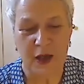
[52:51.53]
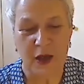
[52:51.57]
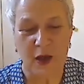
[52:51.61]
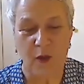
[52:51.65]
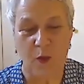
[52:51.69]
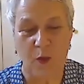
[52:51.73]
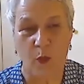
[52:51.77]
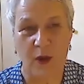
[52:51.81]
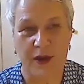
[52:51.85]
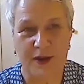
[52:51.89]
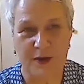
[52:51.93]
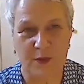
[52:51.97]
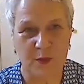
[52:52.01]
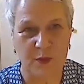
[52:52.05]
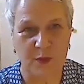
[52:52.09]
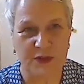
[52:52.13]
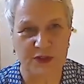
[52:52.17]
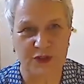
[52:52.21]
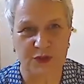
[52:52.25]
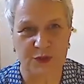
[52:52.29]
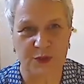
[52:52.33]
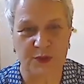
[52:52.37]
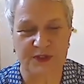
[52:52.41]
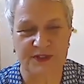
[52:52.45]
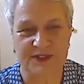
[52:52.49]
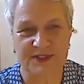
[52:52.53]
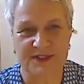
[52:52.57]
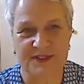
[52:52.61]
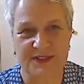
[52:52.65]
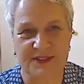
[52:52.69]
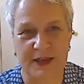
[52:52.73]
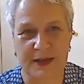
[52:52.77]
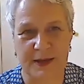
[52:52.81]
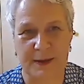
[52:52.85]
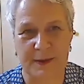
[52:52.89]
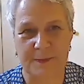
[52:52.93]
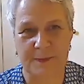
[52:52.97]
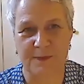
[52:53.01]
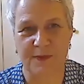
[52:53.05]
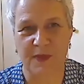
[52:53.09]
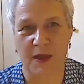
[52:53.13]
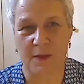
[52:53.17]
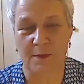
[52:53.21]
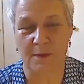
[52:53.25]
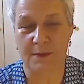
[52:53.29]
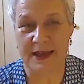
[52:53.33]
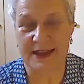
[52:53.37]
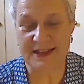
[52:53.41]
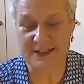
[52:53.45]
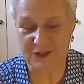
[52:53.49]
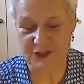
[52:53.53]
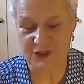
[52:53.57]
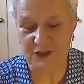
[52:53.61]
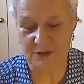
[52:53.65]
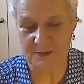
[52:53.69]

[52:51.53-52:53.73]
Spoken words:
one which was a major